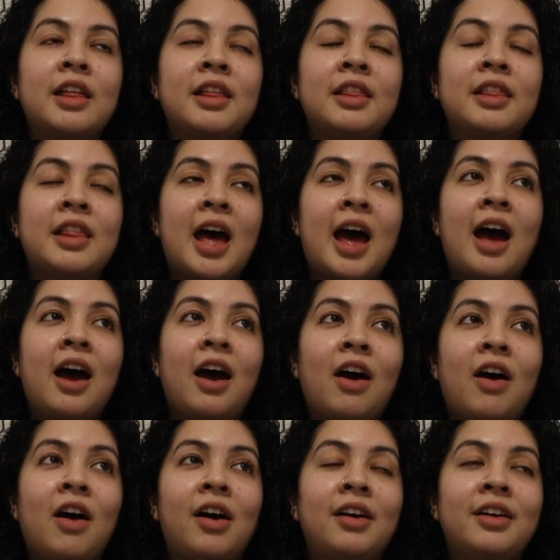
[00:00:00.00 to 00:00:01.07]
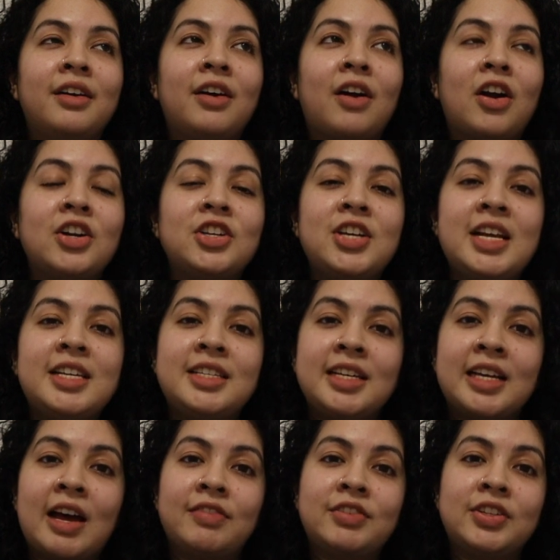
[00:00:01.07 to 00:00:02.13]
that are
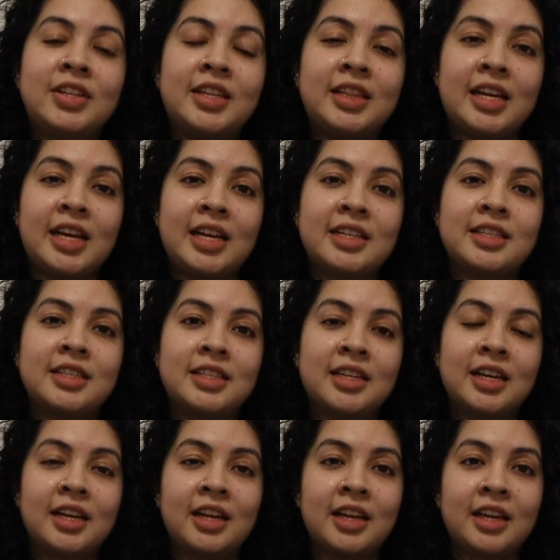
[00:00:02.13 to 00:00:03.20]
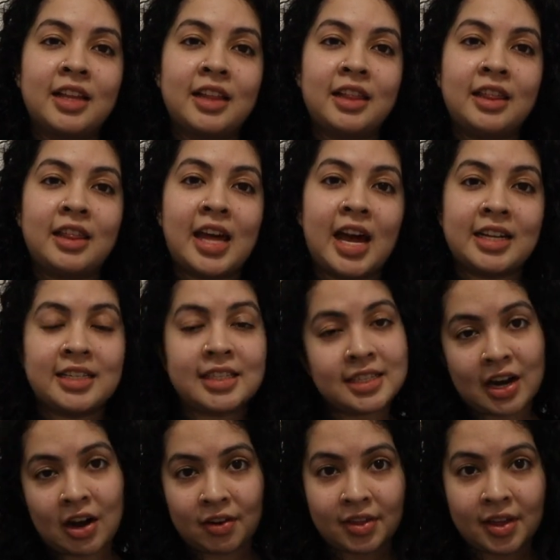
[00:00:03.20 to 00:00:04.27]
chasing after the things that
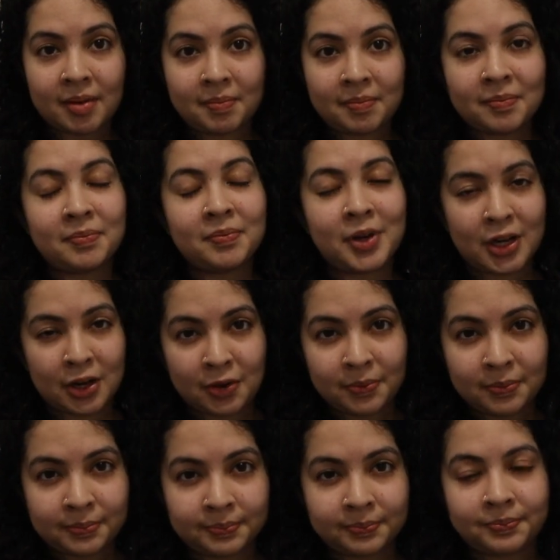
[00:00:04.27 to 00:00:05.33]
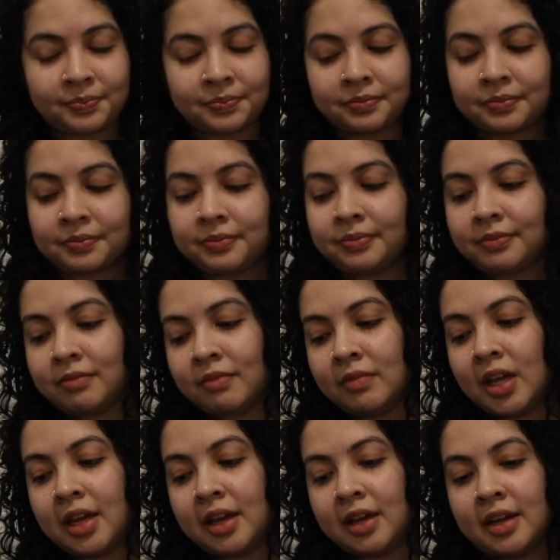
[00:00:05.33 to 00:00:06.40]
scare them, you know?
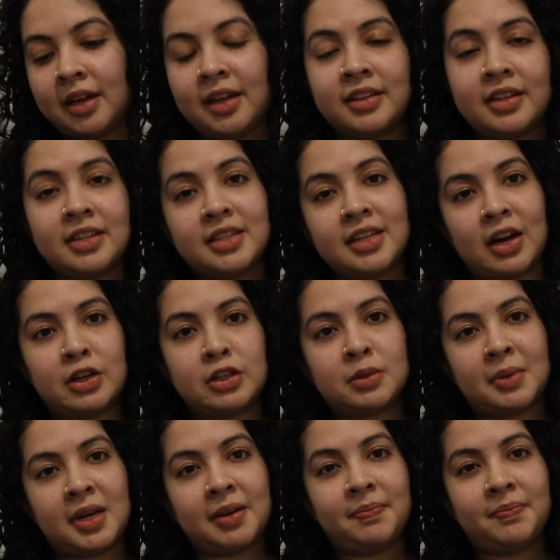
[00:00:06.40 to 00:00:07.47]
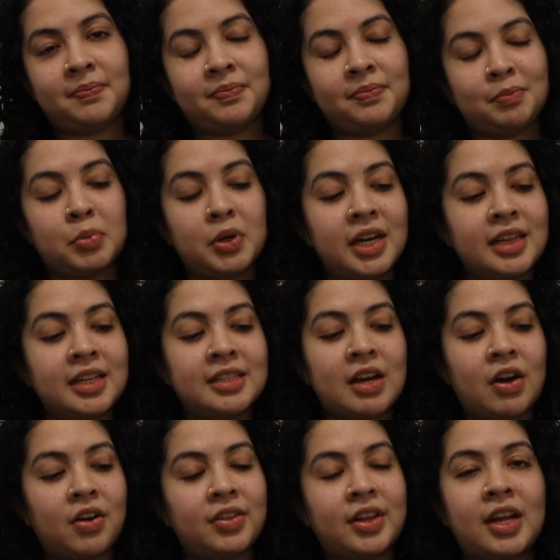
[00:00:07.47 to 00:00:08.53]
This scares me. Putting this
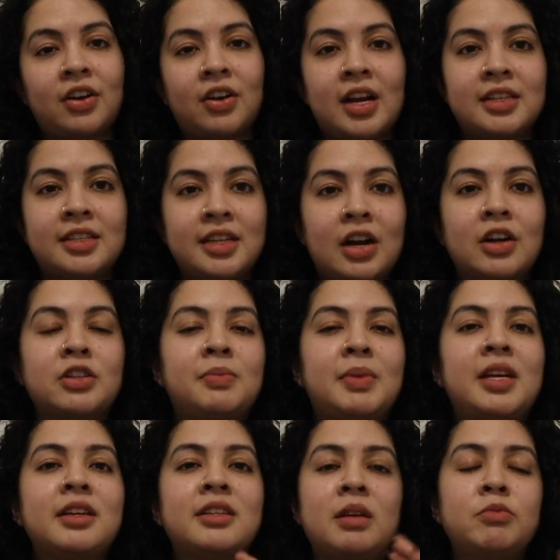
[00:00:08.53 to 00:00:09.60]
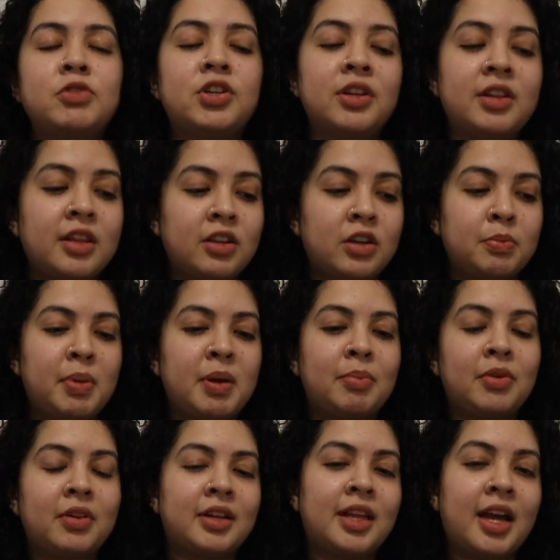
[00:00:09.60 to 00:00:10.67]
out on the internet scares me, because I'm sure that there's
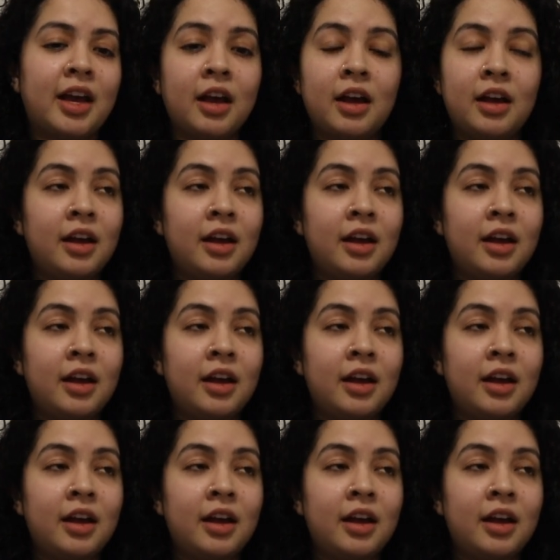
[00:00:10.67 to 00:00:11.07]
people who are like,